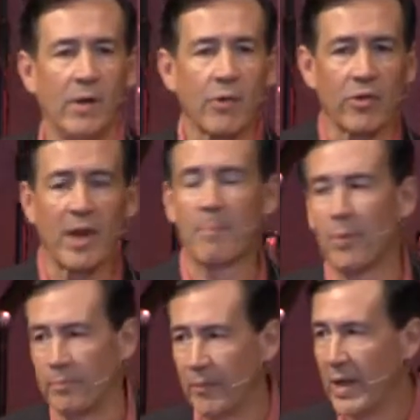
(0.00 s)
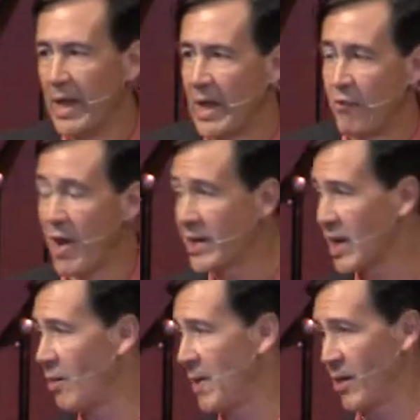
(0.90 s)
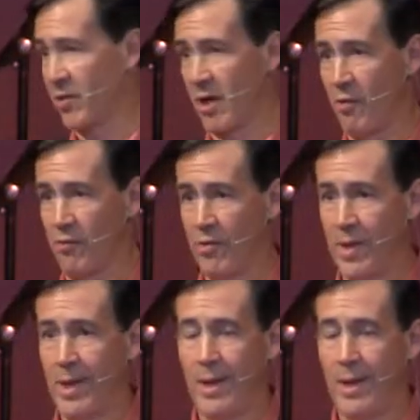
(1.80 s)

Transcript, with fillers: For example, if I tell myself,